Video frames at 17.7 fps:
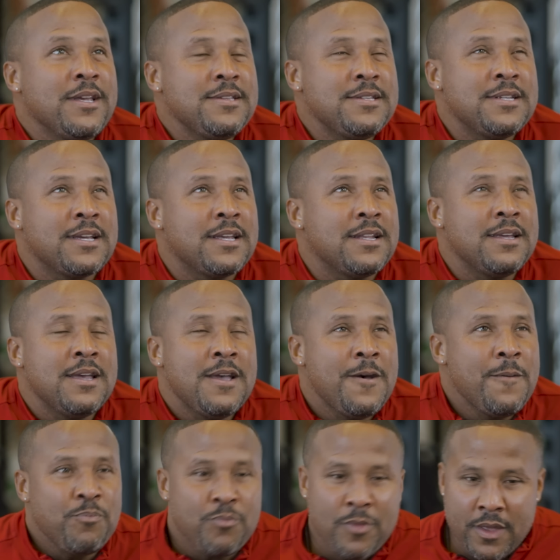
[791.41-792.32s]
listening, and
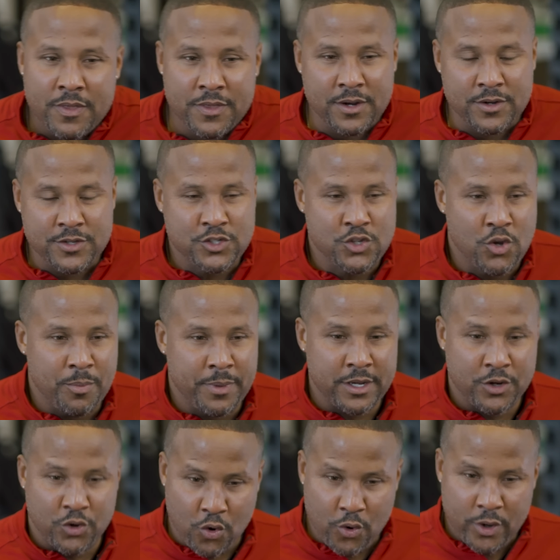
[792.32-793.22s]
there's so
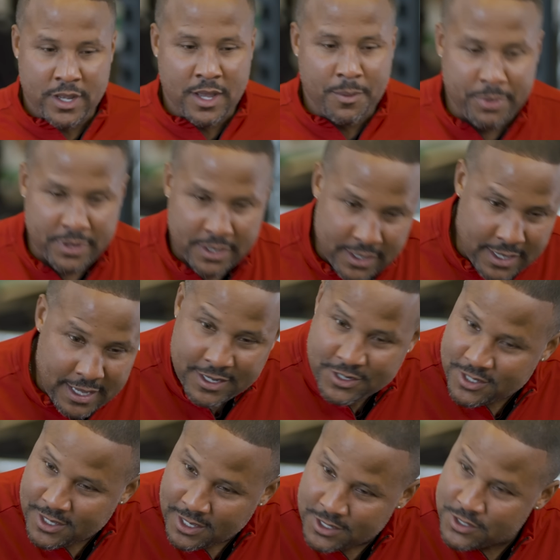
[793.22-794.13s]
many. Growing up in an
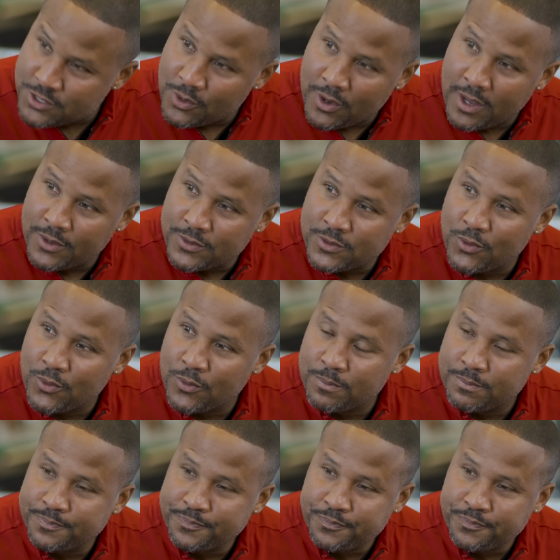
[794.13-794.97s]
educational household,